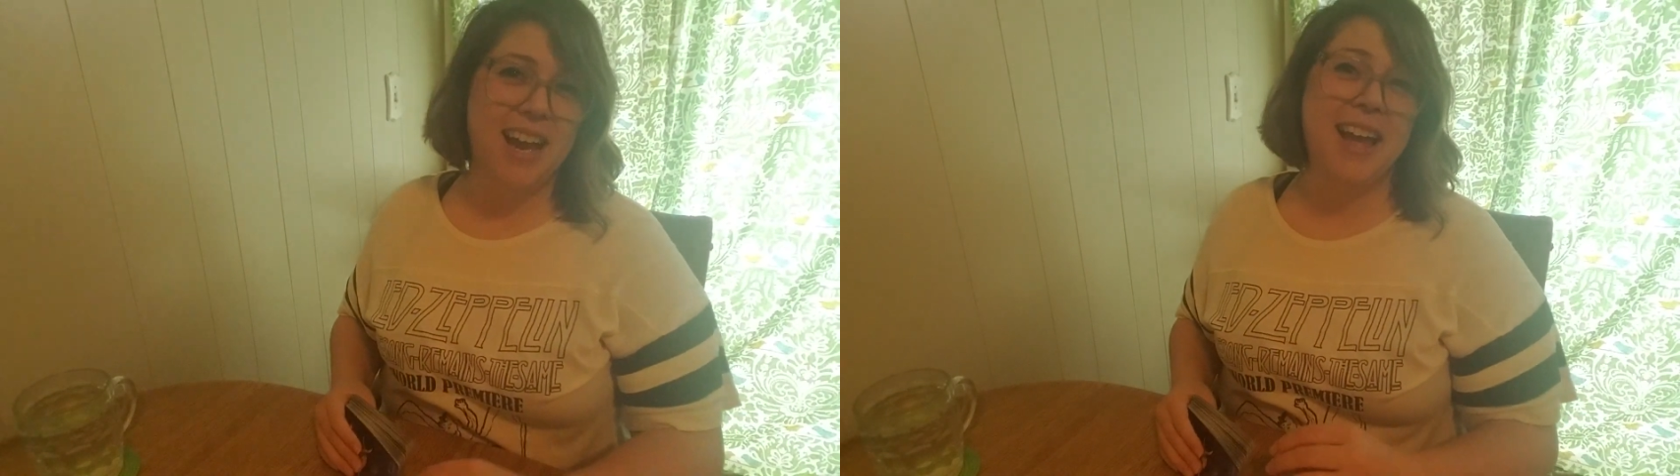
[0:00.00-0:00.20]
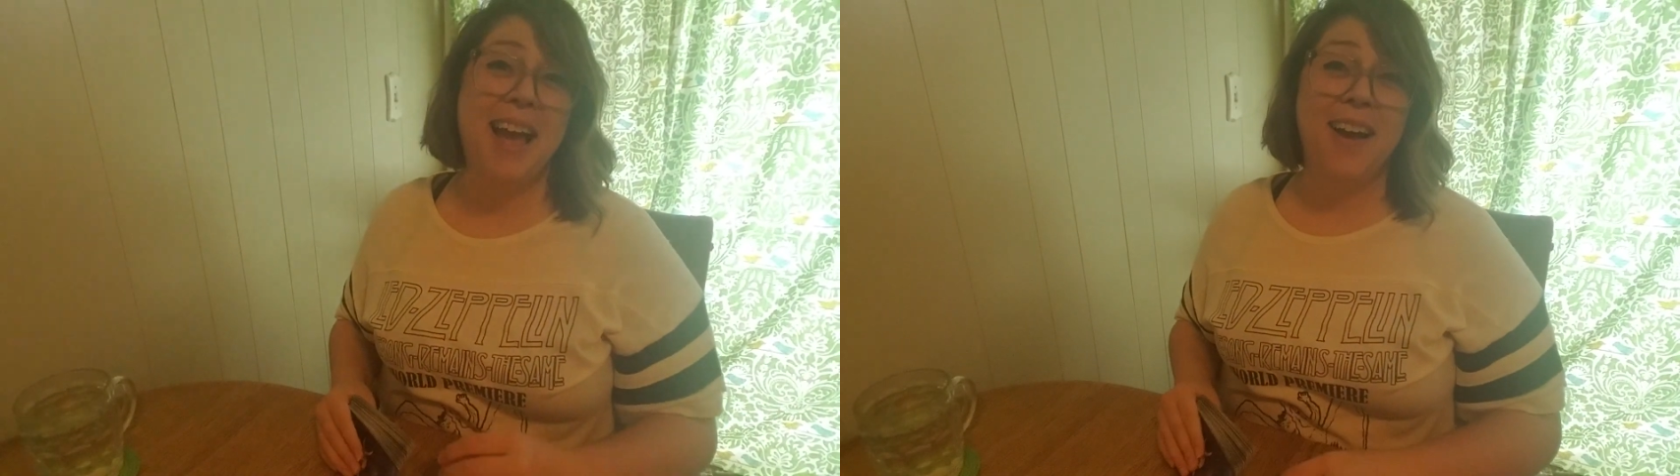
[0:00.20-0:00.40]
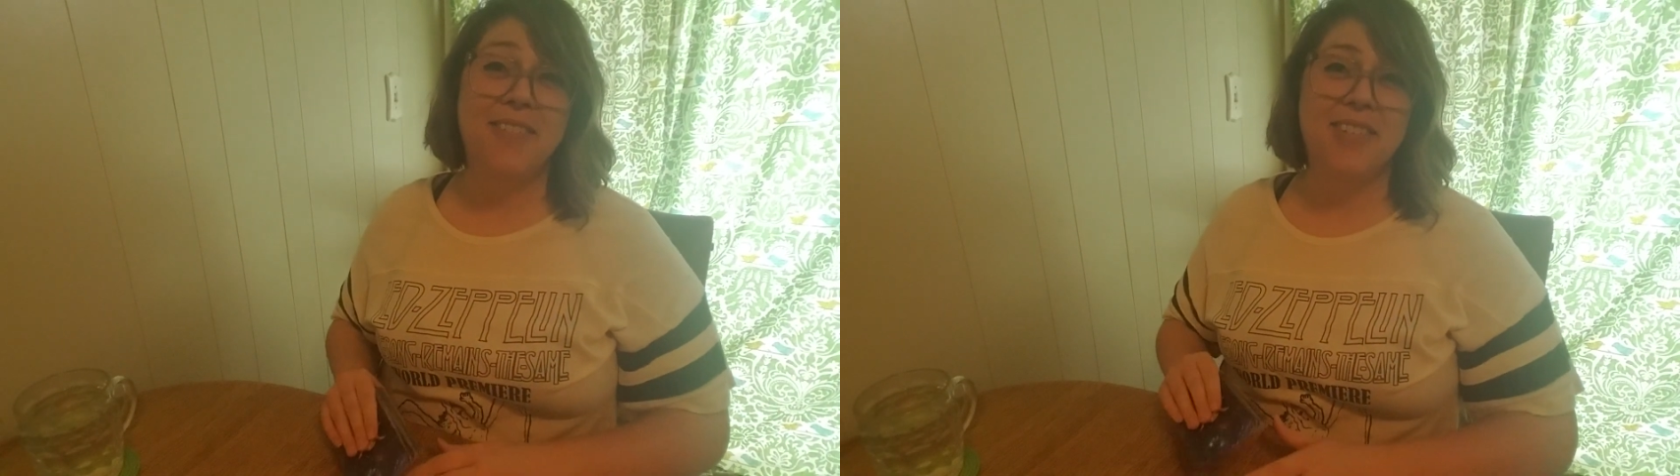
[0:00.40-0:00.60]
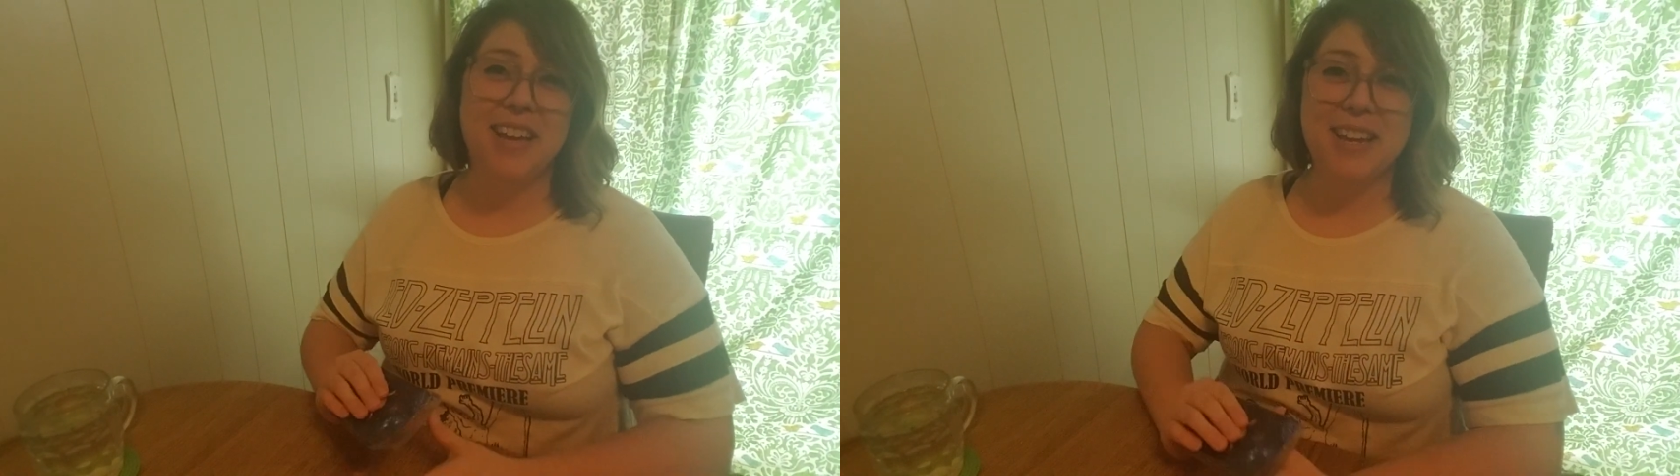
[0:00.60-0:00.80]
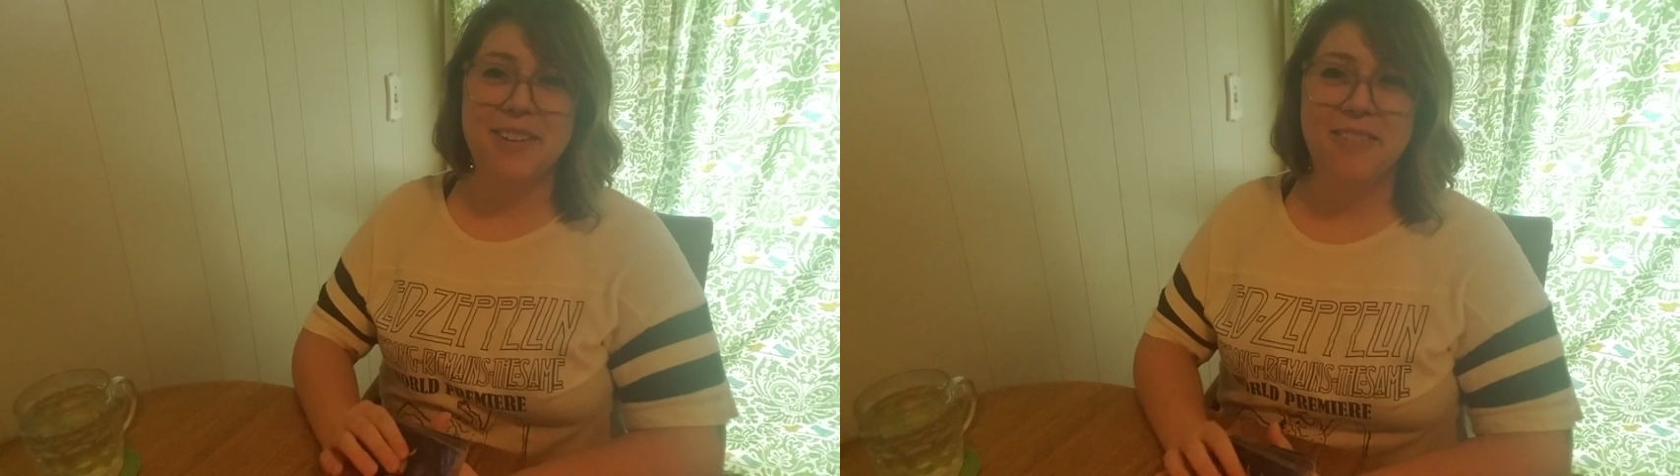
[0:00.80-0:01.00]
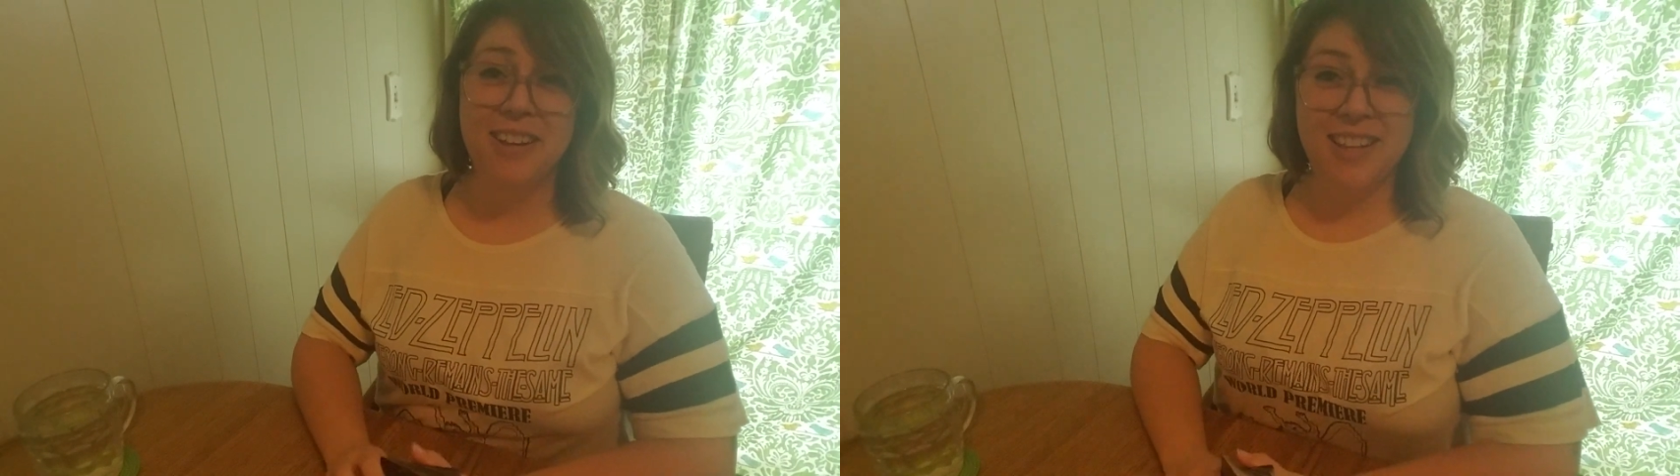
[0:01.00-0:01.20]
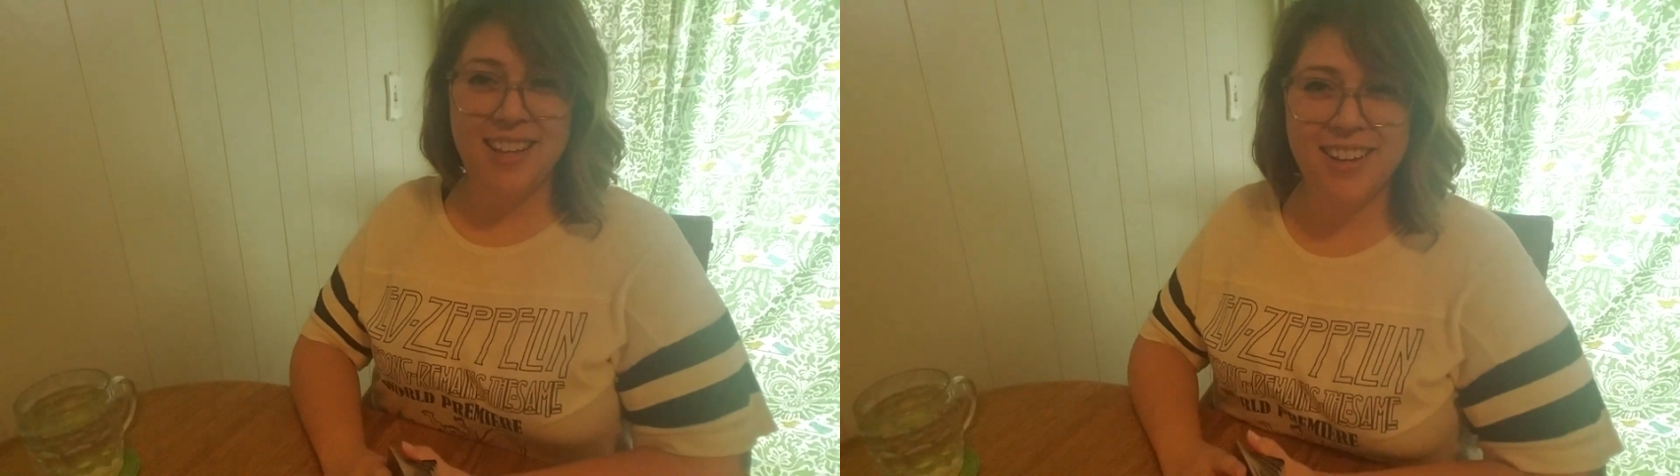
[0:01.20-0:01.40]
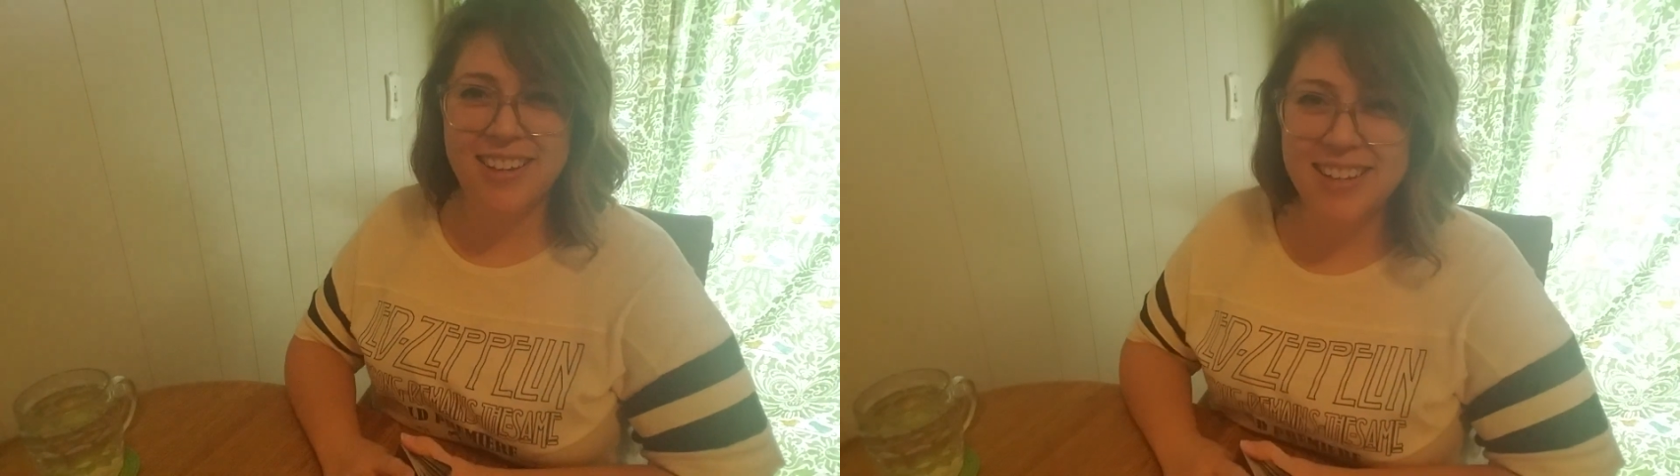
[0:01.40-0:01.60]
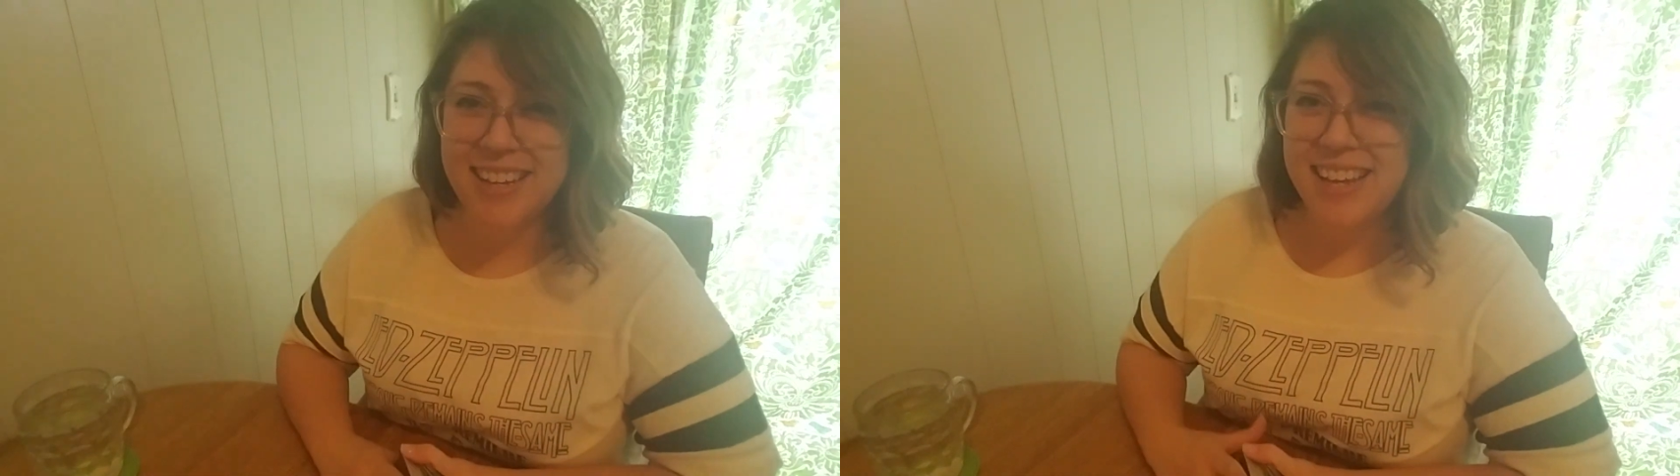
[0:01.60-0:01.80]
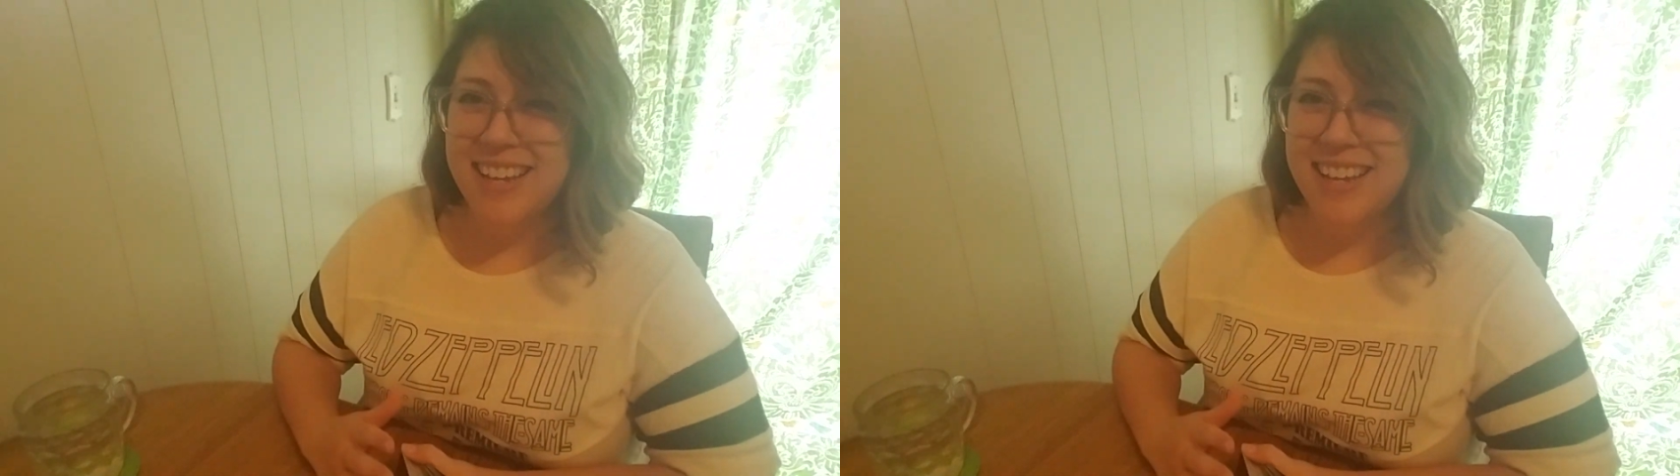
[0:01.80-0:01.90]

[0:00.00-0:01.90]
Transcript: I have a really good